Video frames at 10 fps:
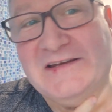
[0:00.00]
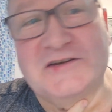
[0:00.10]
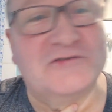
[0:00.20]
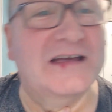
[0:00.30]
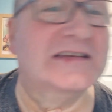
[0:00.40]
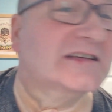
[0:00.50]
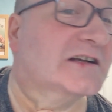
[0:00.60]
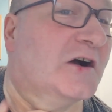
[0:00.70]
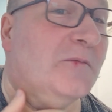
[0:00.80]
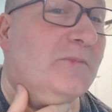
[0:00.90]
and razor
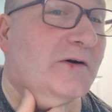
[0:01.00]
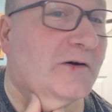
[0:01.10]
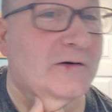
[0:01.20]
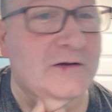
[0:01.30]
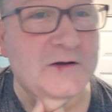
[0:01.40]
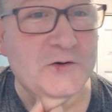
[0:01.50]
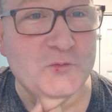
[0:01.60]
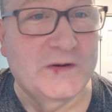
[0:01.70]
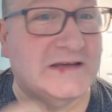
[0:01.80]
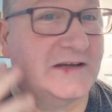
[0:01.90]
combo,
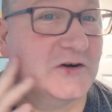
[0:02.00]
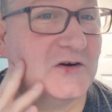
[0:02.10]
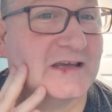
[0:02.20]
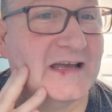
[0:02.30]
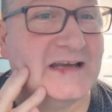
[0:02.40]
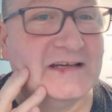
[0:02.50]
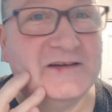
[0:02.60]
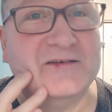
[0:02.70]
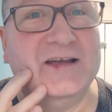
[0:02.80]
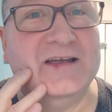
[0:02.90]
we did okay,
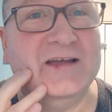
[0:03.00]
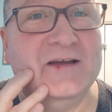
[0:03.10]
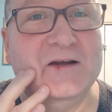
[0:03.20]
didn't we?